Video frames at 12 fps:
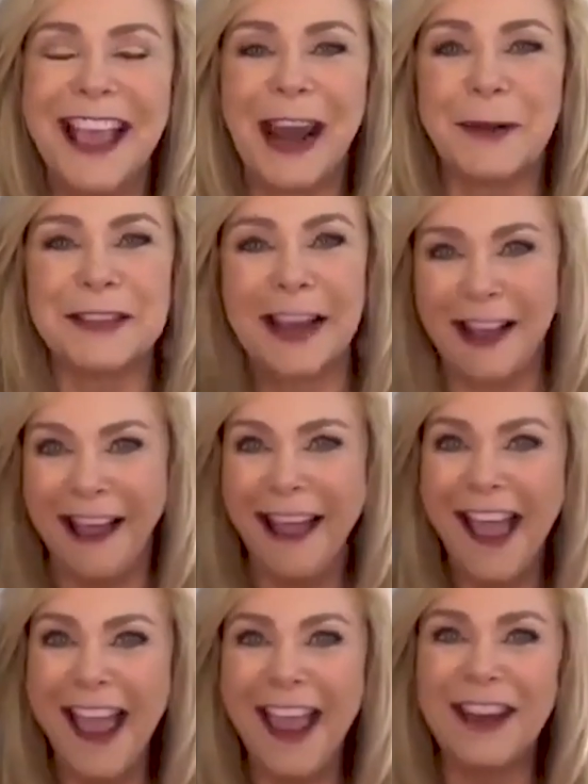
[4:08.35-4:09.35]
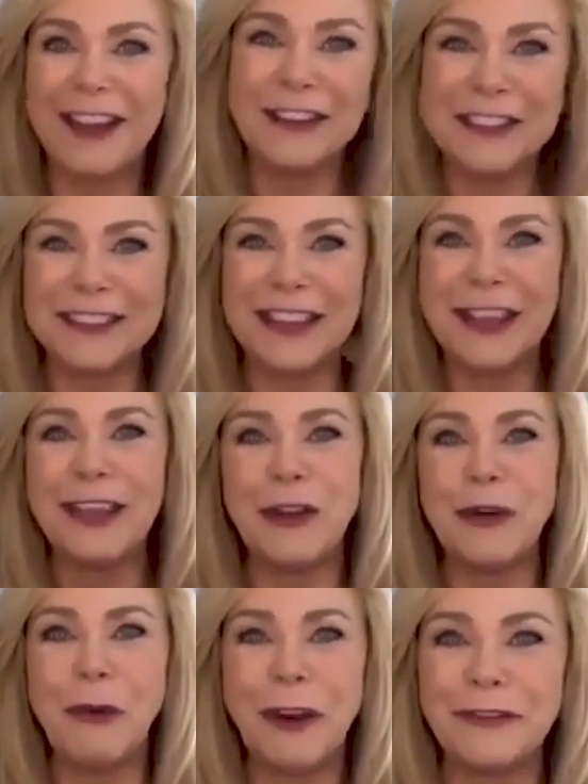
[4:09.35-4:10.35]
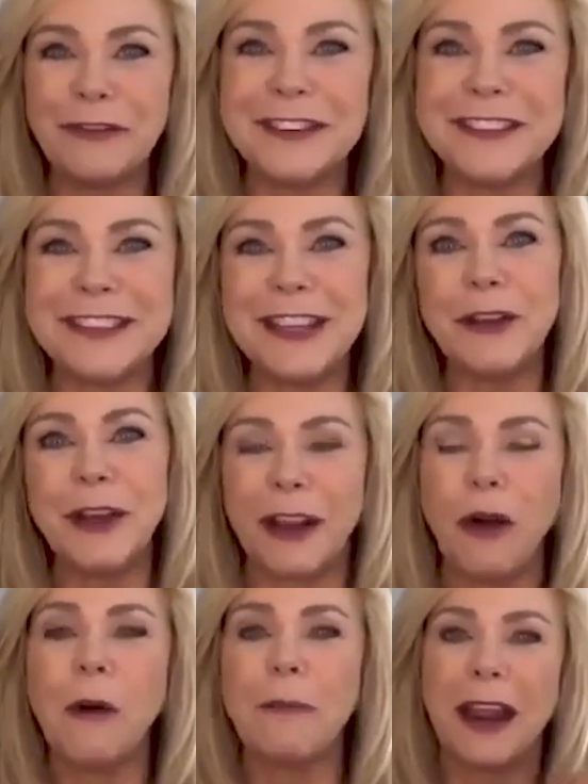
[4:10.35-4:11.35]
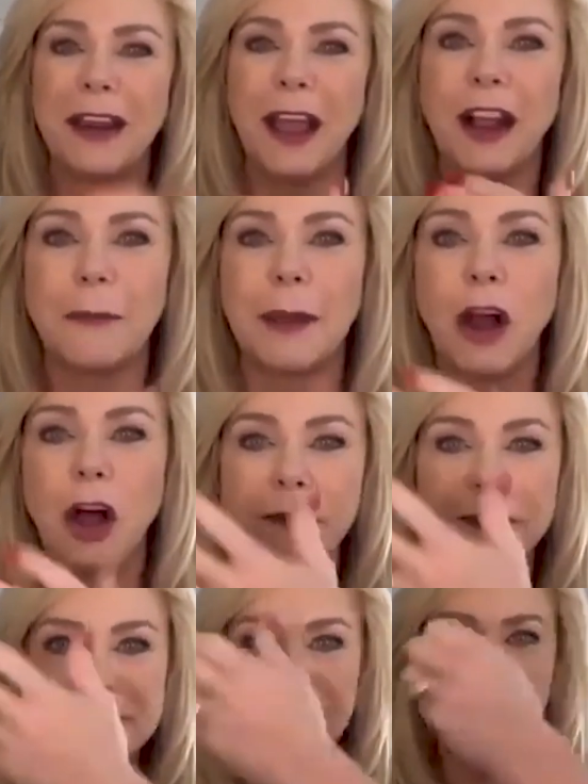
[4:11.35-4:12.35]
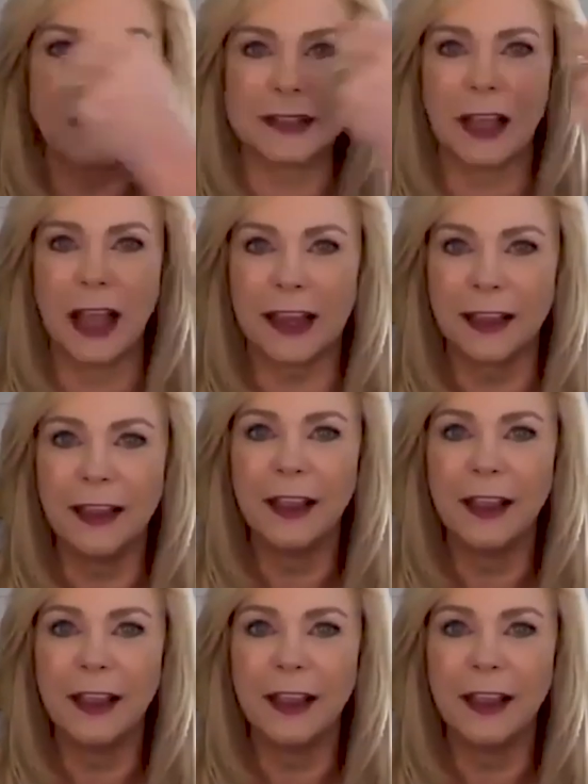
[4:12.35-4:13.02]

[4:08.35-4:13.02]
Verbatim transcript: And I was like, hi, good to see you. Wonderful to see you. I go up and I'd hug them. And all of a sudden it was like